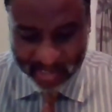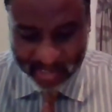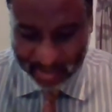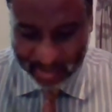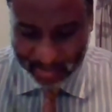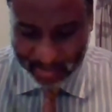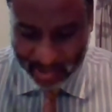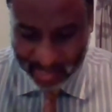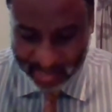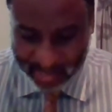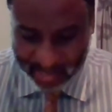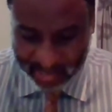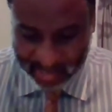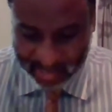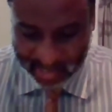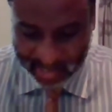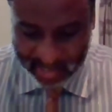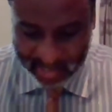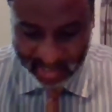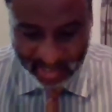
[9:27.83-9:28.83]

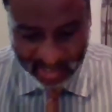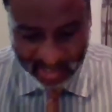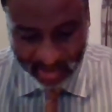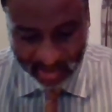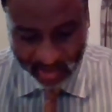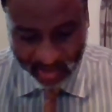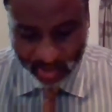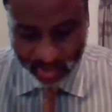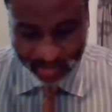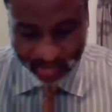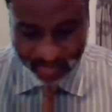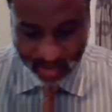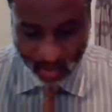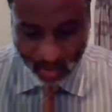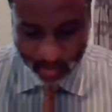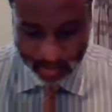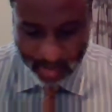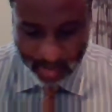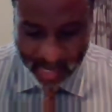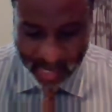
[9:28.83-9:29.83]
capacity to
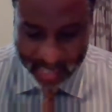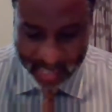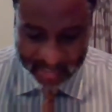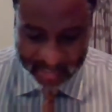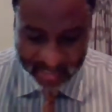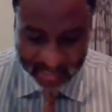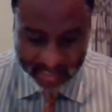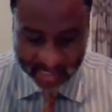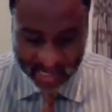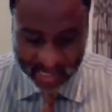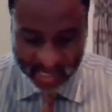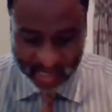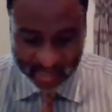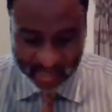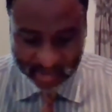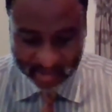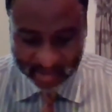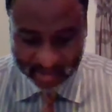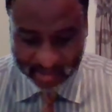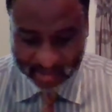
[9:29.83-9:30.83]
develop
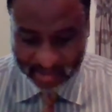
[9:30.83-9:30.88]
large-scale